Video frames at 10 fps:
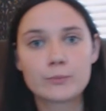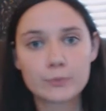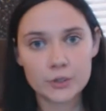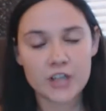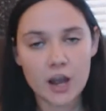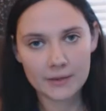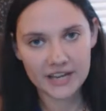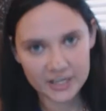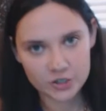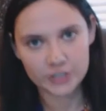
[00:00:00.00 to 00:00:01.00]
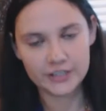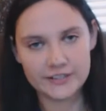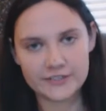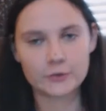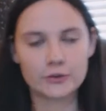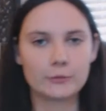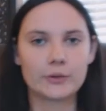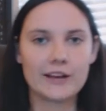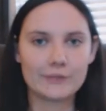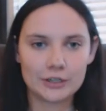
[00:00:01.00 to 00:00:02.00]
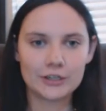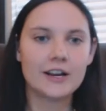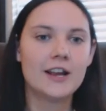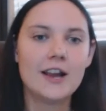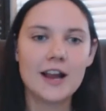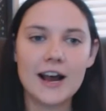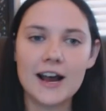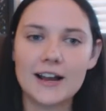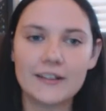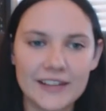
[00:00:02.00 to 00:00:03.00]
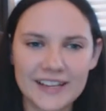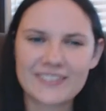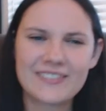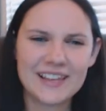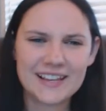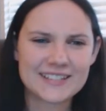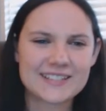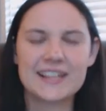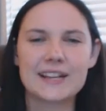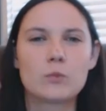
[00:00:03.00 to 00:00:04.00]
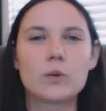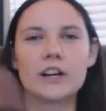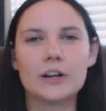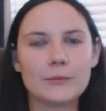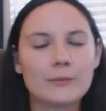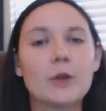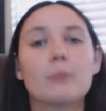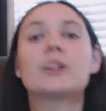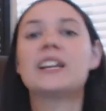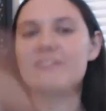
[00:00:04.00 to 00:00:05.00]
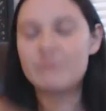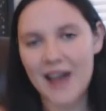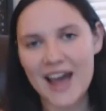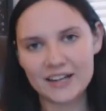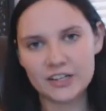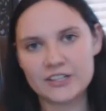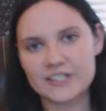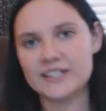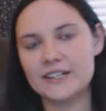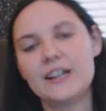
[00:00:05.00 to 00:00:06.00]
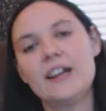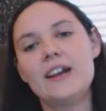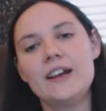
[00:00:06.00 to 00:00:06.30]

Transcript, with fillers: predominations or whatever uh, like things like where you know belief patterns and